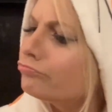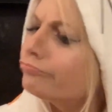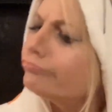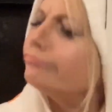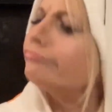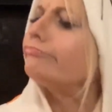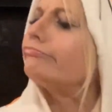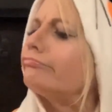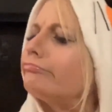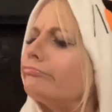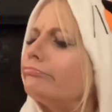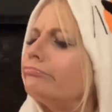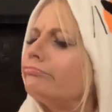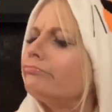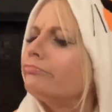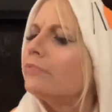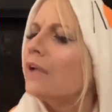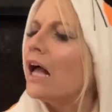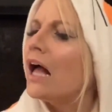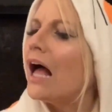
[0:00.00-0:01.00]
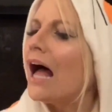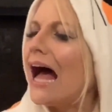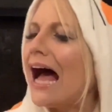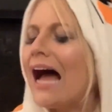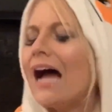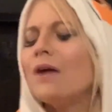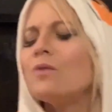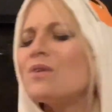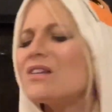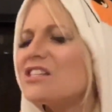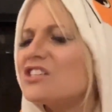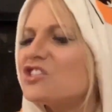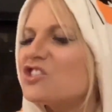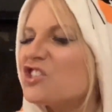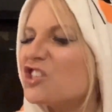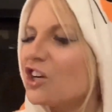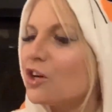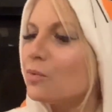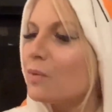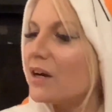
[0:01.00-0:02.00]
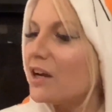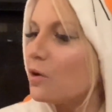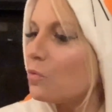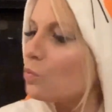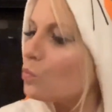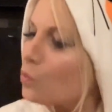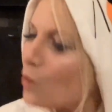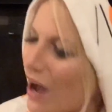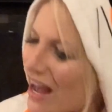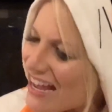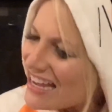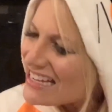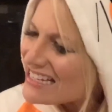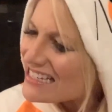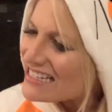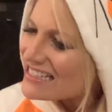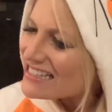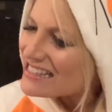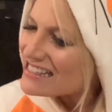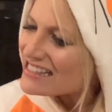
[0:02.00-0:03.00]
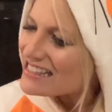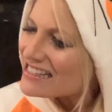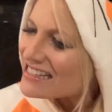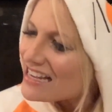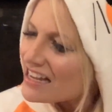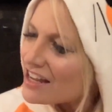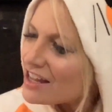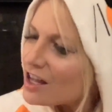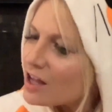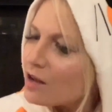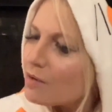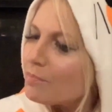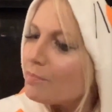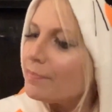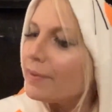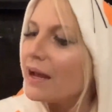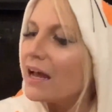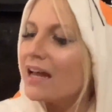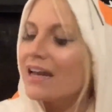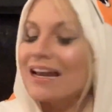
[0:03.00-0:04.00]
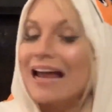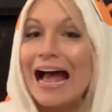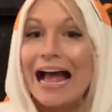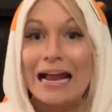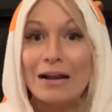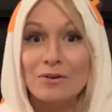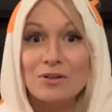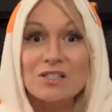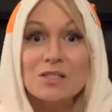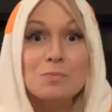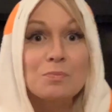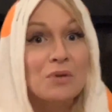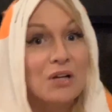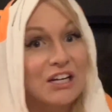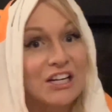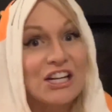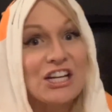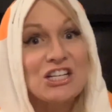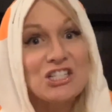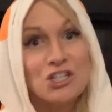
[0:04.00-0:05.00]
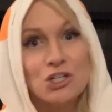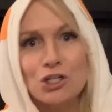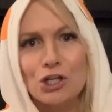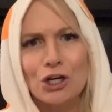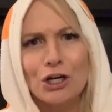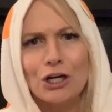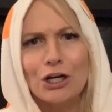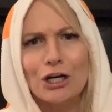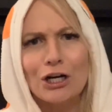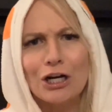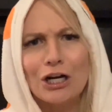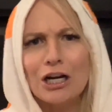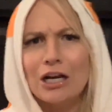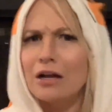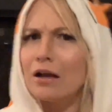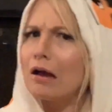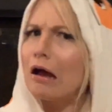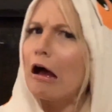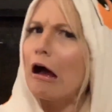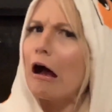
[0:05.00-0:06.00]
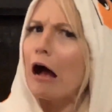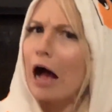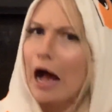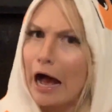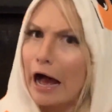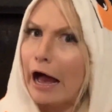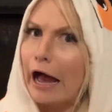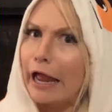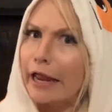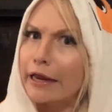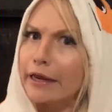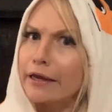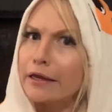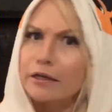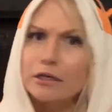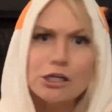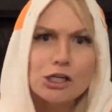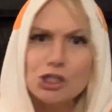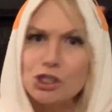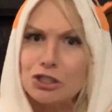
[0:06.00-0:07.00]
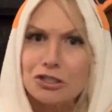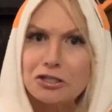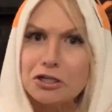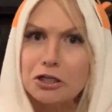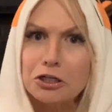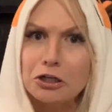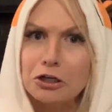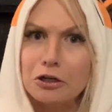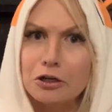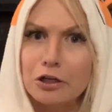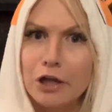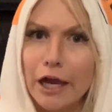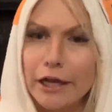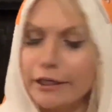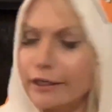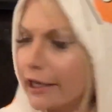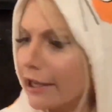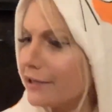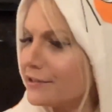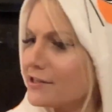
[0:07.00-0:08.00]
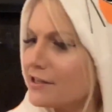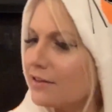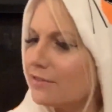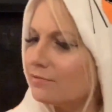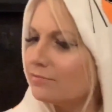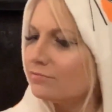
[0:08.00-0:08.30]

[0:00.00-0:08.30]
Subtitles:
I wasn't sure what it was, but I was pretty sure I didn't like it.